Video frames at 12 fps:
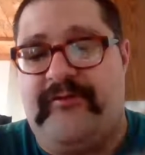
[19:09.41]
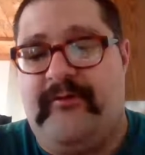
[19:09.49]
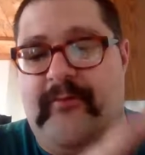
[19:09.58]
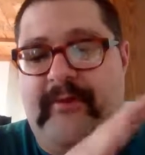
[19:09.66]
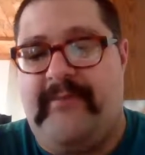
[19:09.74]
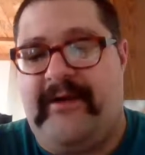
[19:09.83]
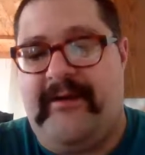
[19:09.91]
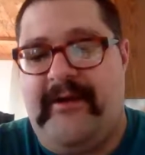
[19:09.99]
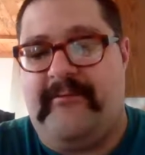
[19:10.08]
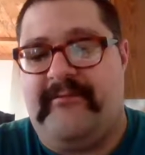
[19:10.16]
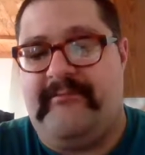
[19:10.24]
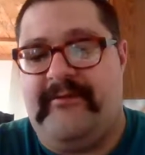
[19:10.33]
He read my
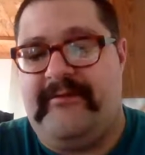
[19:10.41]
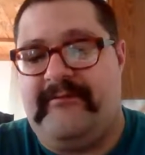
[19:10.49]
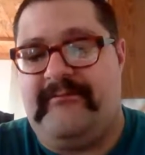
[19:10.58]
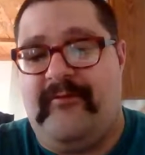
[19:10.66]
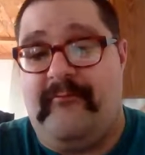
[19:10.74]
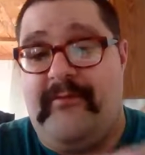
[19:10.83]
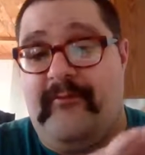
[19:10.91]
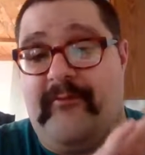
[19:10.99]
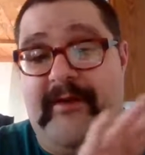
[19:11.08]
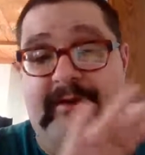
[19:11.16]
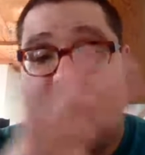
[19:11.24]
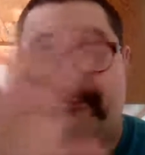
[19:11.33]
comment, but he told me
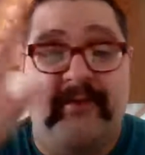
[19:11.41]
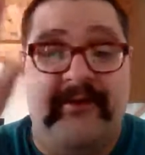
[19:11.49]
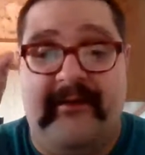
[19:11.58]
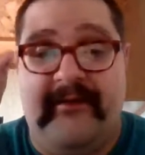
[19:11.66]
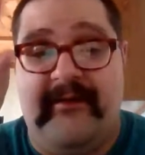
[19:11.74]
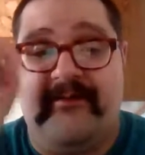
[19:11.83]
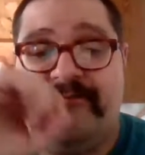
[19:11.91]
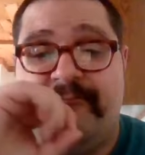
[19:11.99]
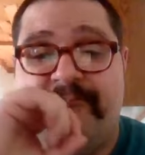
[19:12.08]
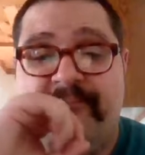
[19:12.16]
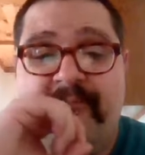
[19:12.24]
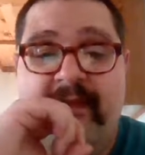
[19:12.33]
right on the money, I guess,
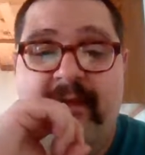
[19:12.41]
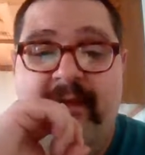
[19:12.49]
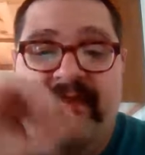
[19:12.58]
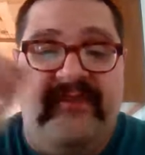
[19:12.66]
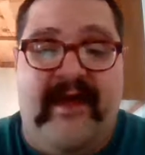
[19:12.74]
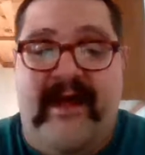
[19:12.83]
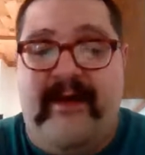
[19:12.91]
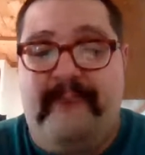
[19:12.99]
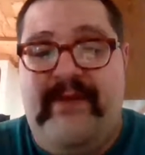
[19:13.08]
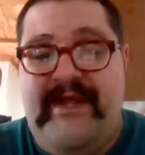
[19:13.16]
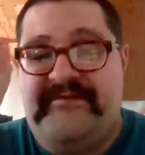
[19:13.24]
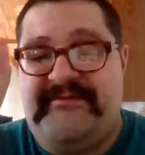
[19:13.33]

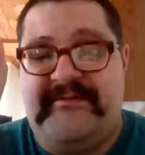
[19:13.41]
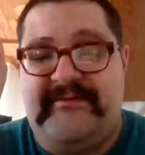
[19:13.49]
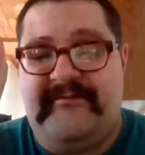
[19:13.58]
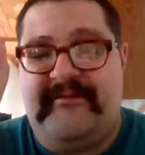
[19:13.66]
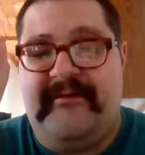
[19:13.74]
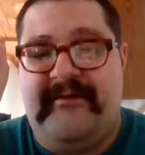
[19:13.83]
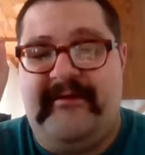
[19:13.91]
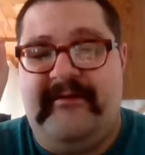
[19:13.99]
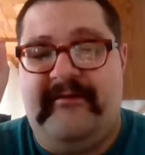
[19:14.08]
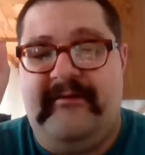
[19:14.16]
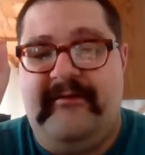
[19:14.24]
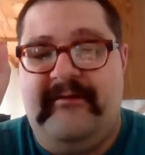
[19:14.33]
that basically